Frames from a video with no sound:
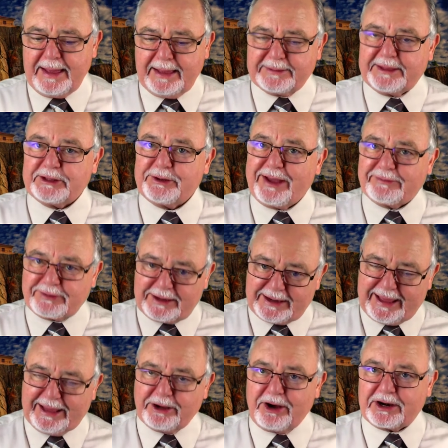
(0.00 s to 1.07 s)
And then you have the
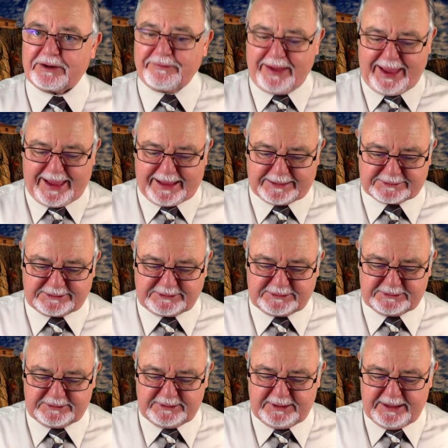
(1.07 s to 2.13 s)
laying on of hands
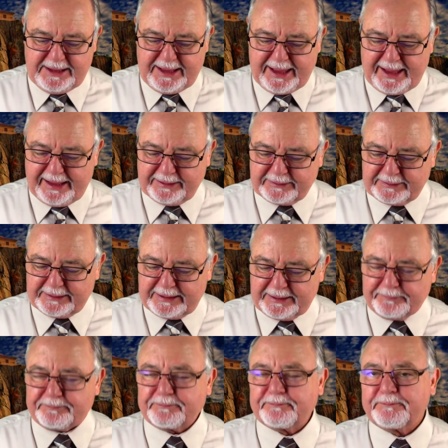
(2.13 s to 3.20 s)
and
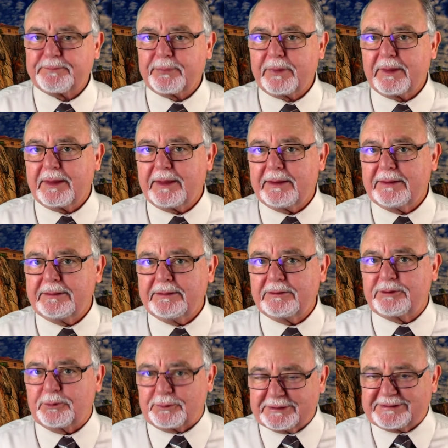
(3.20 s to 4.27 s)
um,
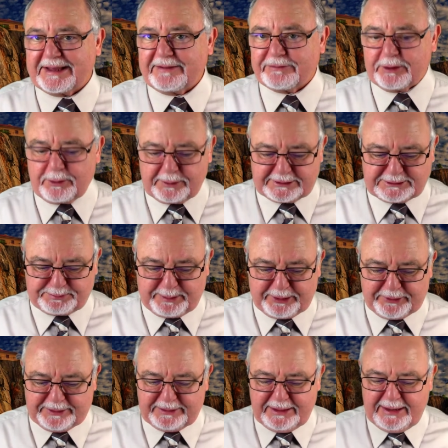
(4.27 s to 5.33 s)
to receive the Holy
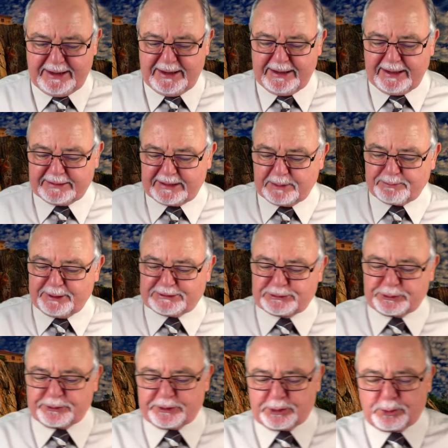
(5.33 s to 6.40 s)
Spirit. And then be
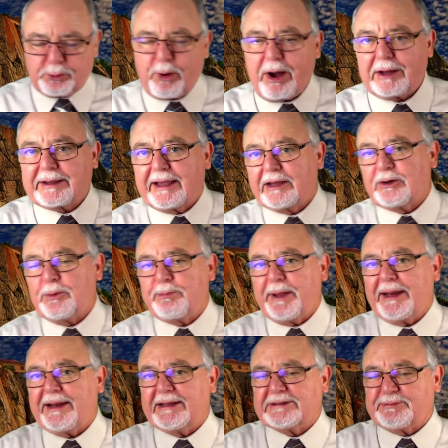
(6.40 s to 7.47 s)
sure you're walking in
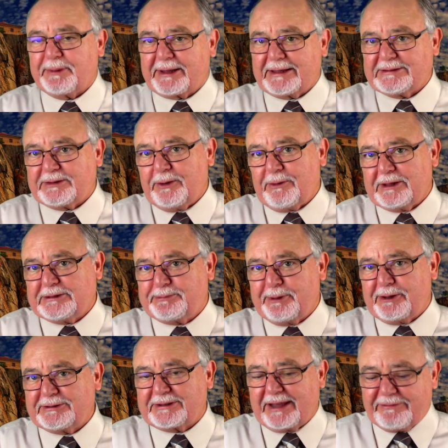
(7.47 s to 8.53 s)
obedience, because the Holy
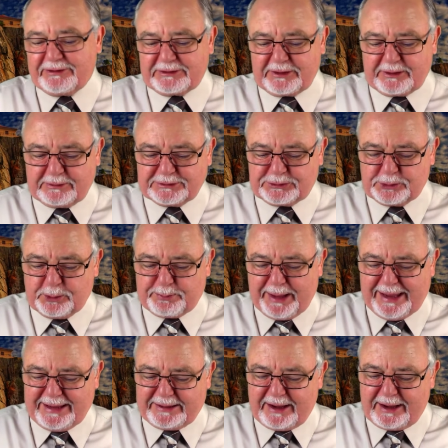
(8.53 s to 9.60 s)
Spirit is given to those who
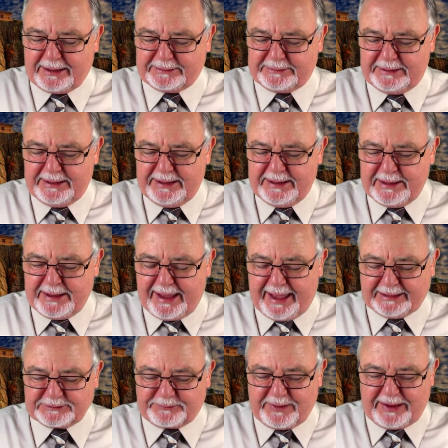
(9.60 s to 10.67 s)
obey God.
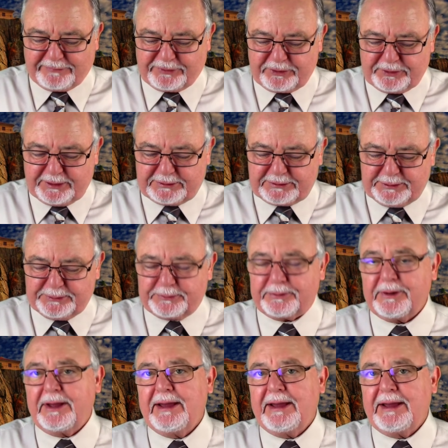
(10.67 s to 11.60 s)
Acts five thirty-two.